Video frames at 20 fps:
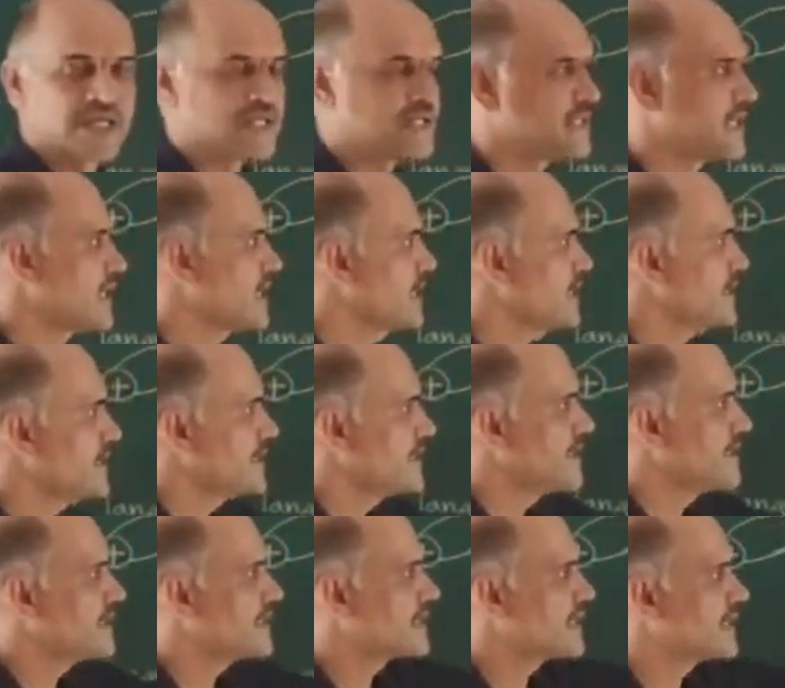Then it
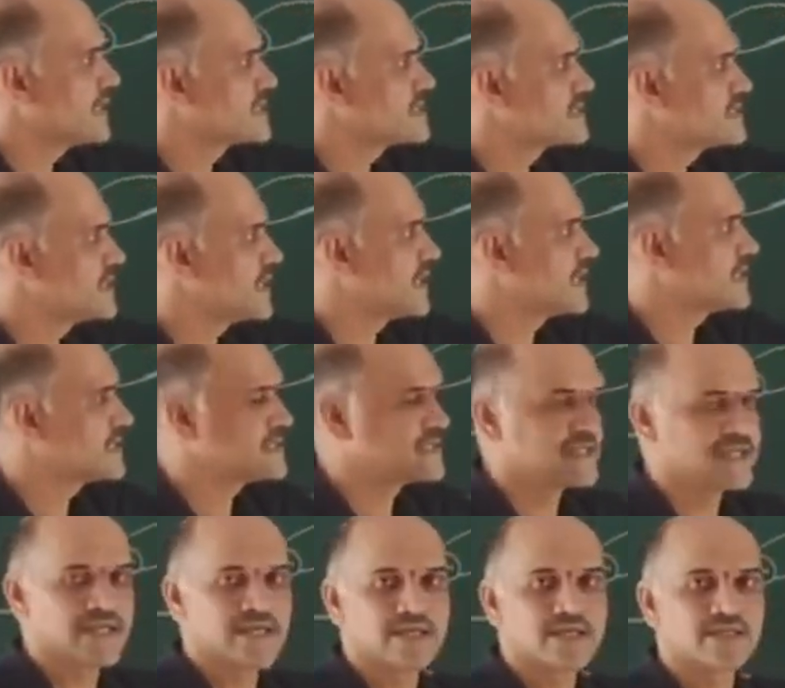indicates that
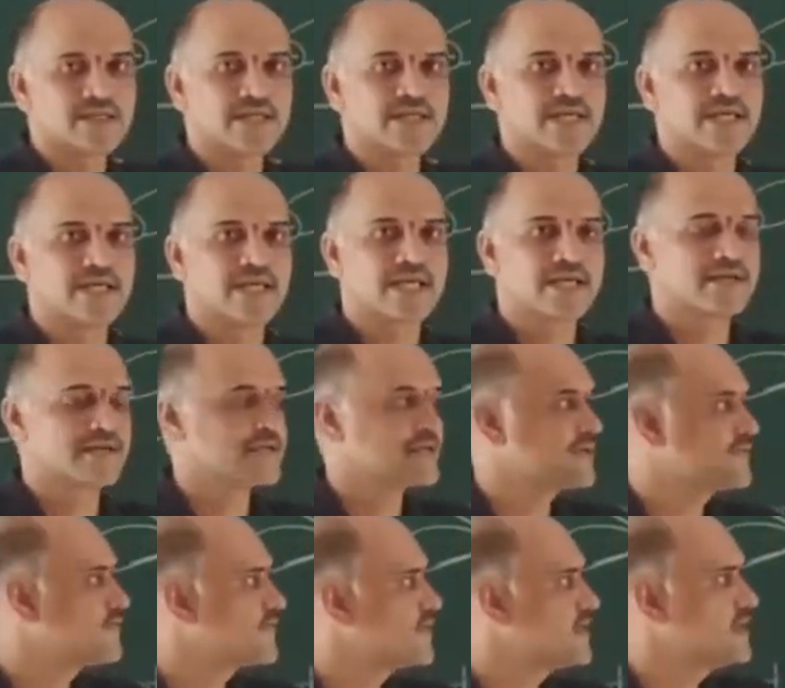there the
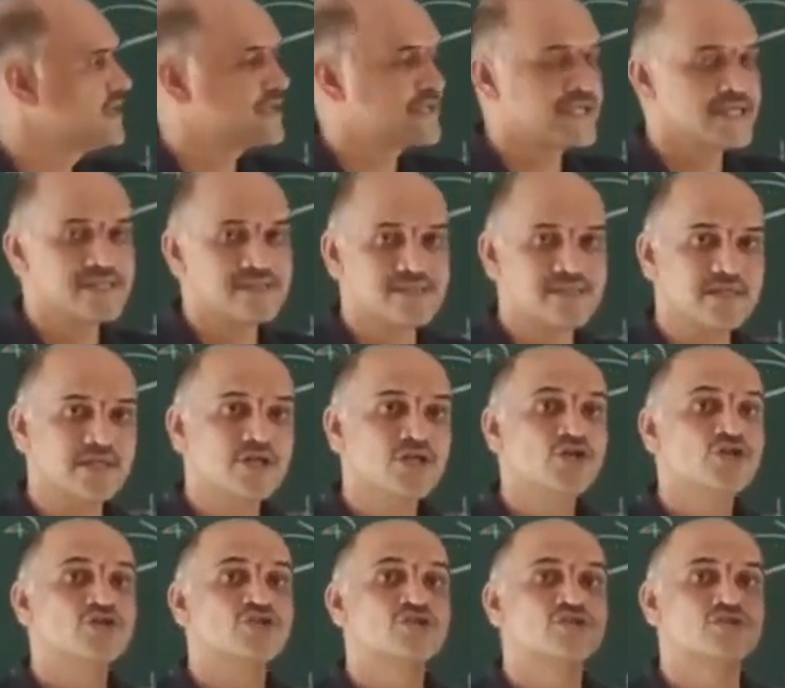electric field is
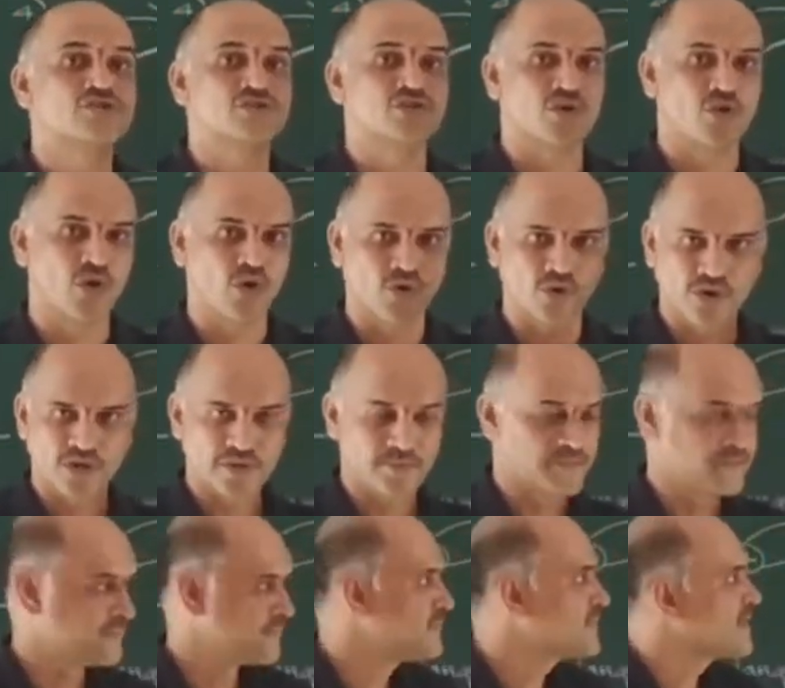strong.
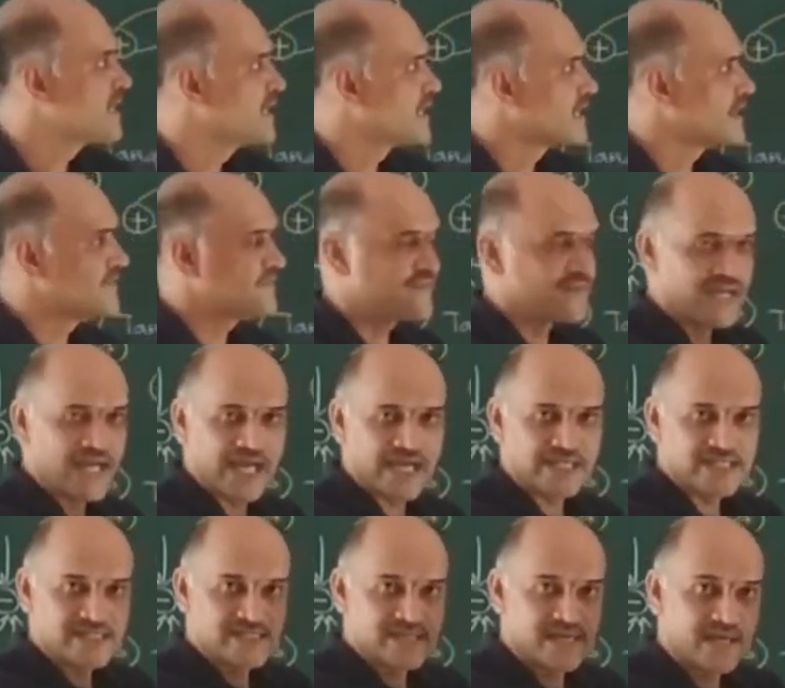If
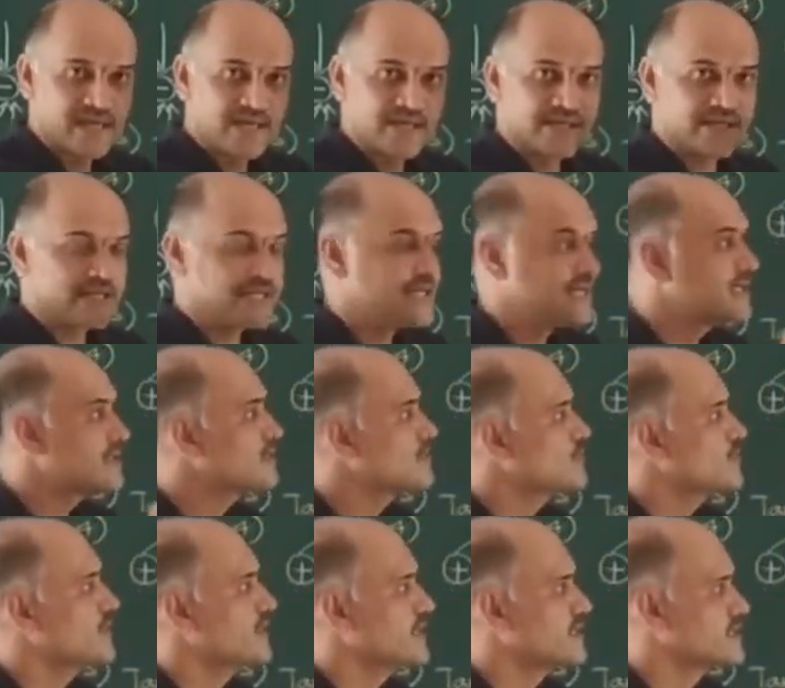lines are near
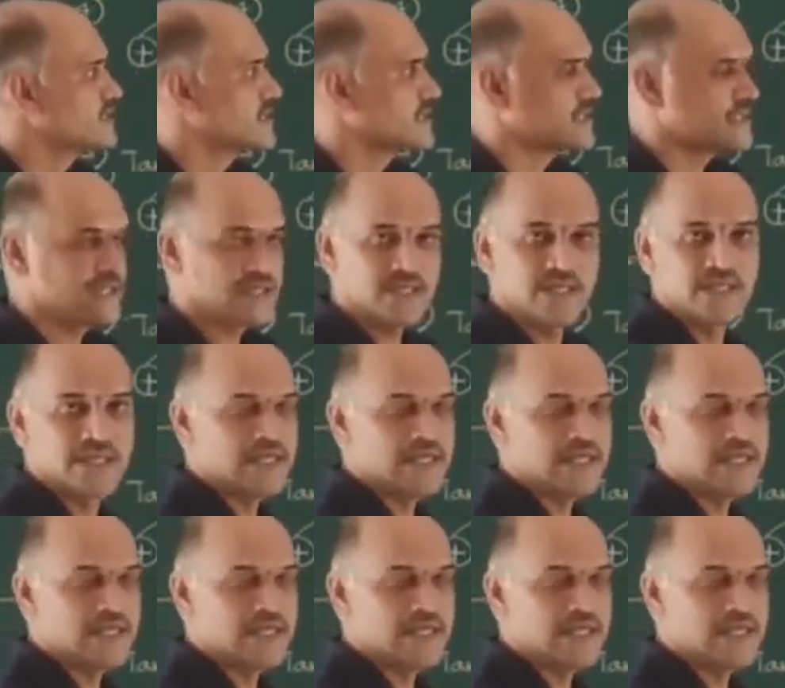to each other,